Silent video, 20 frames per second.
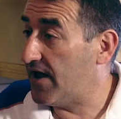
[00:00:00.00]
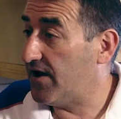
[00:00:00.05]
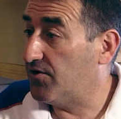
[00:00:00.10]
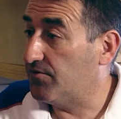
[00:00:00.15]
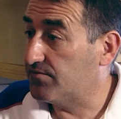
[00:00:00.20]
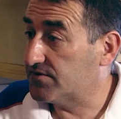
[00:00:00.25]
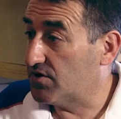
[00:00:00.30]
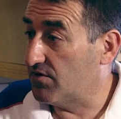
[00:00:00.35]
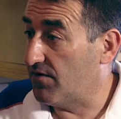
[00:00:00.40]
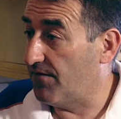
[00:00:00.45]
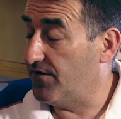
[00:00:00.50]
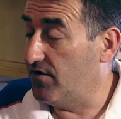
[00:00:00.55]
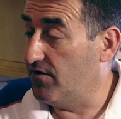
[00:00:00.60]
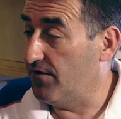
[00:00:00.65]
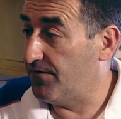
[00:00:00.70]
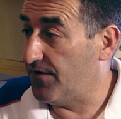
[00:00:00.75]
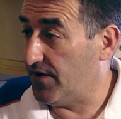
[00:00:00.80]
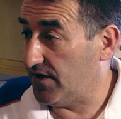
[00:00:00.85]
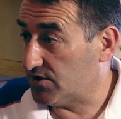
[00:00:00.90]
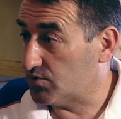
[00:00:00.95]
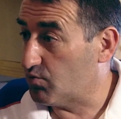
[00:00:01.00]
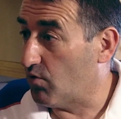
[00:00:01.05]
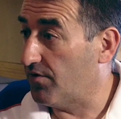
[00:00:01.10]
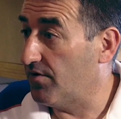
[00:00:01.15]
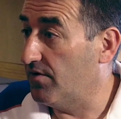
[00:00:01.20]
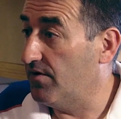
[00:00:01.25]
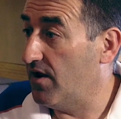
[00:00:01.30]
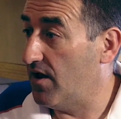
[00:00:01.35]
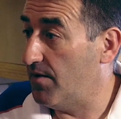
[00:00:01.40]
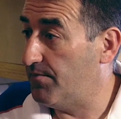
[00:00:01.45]
that helps on a few things.
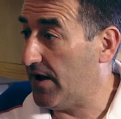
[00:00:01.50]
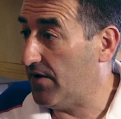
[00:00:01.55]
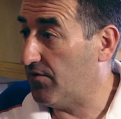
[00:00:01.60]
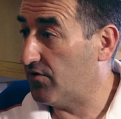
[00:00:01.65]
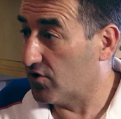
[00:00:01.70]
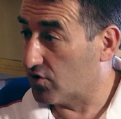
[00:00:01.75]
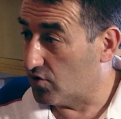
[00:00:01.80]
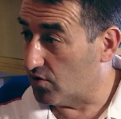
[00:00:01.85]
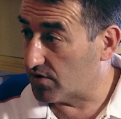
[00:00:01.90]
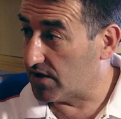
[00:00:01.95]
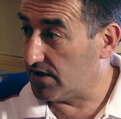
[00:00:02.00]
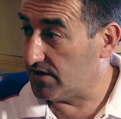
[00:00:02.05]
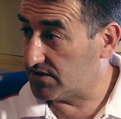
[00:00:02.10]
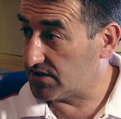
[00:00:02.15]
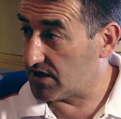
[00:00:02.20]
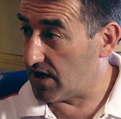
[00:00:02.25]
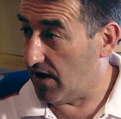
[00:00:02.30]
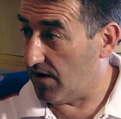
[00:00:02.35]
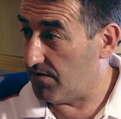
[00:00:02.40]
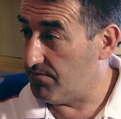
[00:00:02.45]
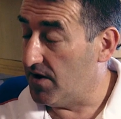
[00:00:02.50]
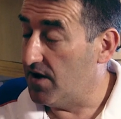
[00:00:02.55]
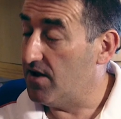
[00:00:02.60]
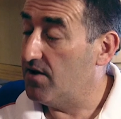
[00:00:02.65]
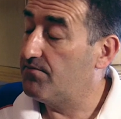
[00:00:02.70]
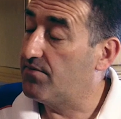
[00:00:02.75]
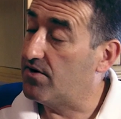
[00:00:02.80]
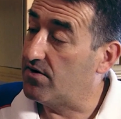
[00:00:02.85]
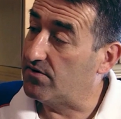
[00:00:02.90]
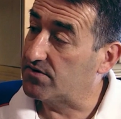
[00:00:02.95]
One, about the cooking time,
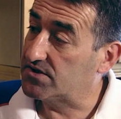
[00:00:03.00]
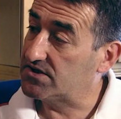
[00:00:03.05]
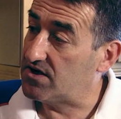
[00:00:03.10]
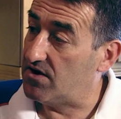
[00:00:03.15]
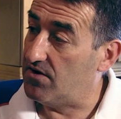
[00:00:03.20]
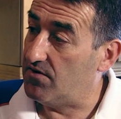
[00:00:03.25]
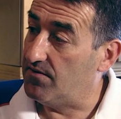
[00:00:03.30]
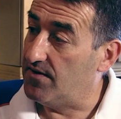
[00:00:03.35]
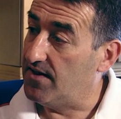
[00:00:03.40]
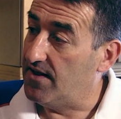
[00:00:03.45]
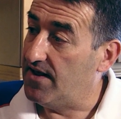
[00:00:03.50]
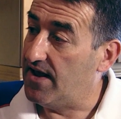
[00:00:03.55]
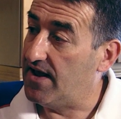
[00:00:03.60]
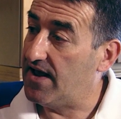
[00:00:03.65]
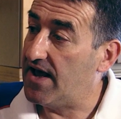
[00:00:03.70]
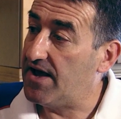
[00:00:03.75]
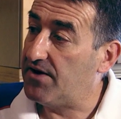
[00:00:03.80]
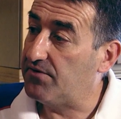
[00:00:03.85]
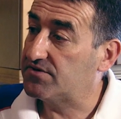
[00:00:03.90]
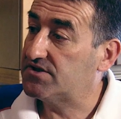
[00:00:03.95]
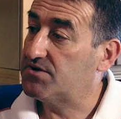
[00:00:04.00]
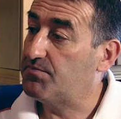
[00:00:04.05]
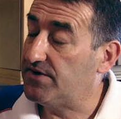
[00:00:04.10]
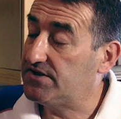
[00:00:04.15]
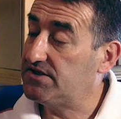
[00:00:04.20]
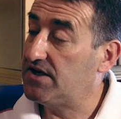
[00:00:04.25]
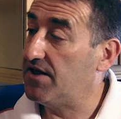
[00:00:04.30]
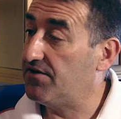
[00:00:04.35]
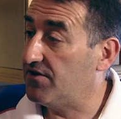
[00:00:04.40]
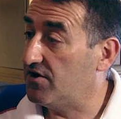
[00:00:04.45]
but also it helps to
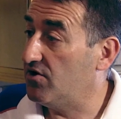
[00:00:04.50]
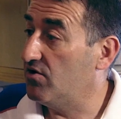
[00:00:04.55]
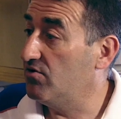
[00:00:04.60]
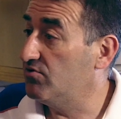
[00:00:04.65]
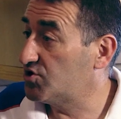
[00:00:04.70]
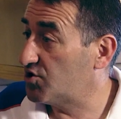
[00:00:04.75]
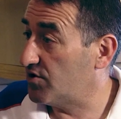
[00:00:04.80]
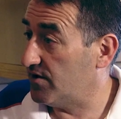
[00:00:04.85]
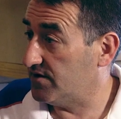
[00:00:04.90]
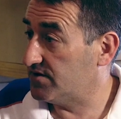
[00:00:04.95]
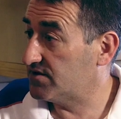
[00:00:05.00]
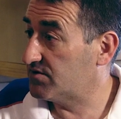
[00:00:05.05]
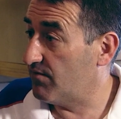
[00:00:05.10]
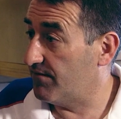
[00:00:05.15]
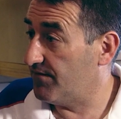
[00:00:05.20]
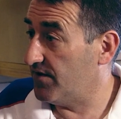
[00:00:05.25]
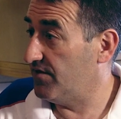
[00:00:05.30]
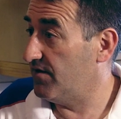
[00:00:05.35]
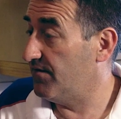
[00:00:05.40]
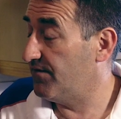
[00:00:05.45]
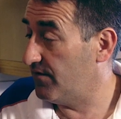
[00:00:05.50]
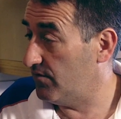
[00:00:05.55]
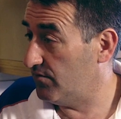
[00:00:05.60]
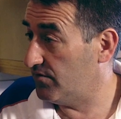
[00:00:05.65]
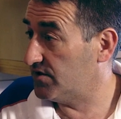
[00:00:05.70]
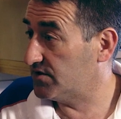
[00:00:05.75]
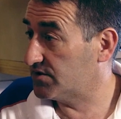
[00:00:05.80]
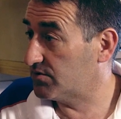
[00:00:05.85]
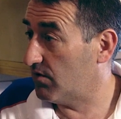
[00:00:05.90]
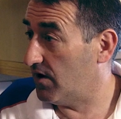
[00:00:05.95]
protect the nutrients within the
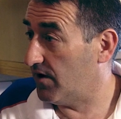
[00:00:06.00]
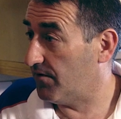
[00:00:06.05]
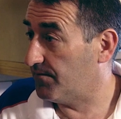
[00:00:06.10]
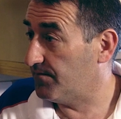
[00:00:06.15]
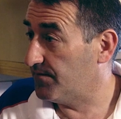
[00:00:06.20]
food as well.